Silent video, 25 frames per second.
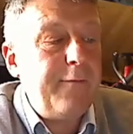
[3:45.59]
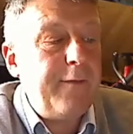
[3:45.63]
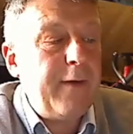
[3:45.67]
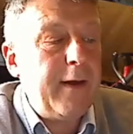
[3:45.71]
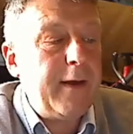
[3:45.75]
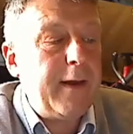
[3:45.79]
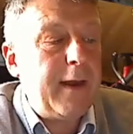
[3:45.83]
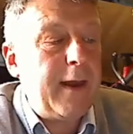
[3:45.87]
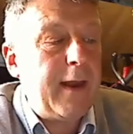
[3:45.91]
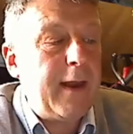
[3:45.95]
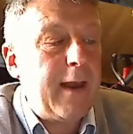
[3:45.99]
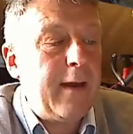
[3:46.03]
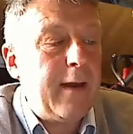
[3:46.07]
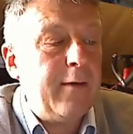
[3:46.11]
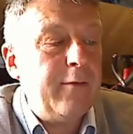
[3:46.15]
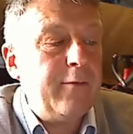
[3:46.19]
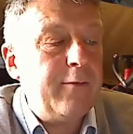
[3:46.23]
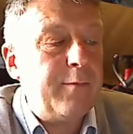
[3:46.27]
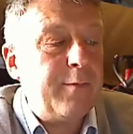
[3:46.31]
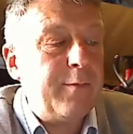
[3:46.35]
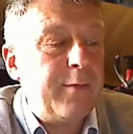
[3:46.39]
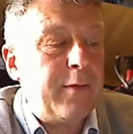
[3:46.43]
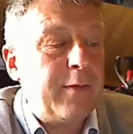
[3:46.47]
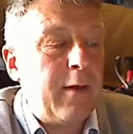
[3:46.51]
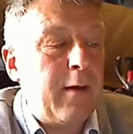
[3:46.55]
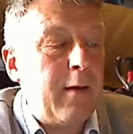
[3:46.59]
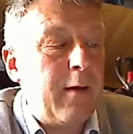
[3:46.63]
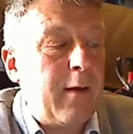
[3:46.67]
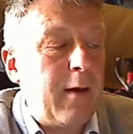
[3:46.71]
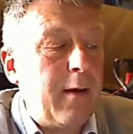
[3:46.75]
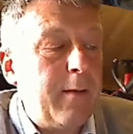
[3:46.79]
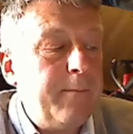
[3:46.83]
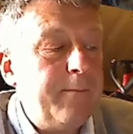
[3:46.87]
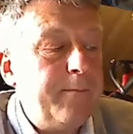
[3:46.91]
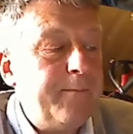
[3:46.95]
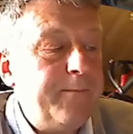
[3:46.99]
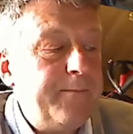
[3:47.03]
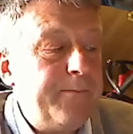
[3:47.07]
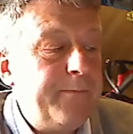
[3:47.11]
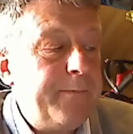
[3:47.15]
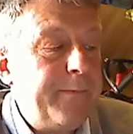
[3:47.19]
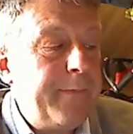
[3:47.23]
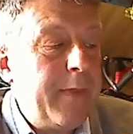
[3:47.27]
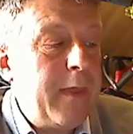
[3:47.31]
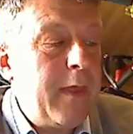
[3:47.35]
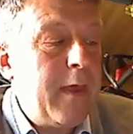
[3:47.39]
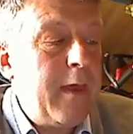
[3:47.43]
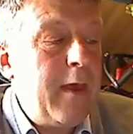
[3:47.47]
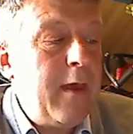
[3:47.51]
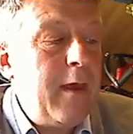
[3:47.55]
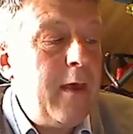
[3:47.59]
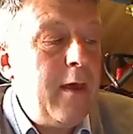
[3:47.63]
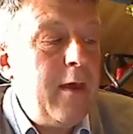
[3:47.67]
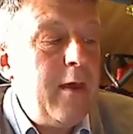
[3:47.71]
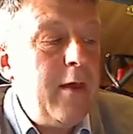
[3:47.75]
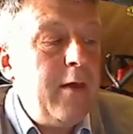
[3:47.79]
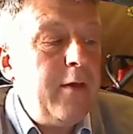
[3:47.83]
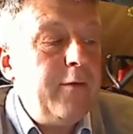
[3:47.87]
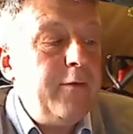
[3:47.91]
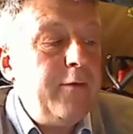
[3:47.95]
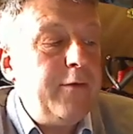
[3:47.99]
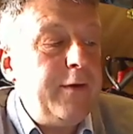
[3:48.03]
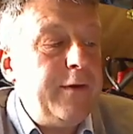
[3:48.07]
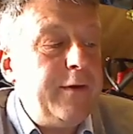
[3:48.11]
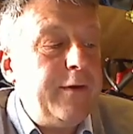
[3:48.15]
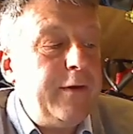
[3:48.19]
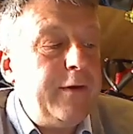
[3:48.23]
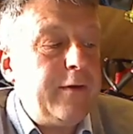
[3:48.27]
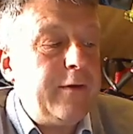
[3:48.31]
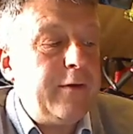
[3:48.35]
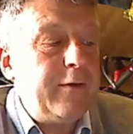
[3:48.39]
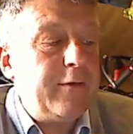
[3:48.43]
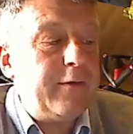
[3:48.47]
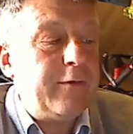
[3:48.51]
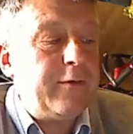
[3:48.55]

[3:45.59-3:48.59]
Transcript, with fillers: hanging out with her. She didn't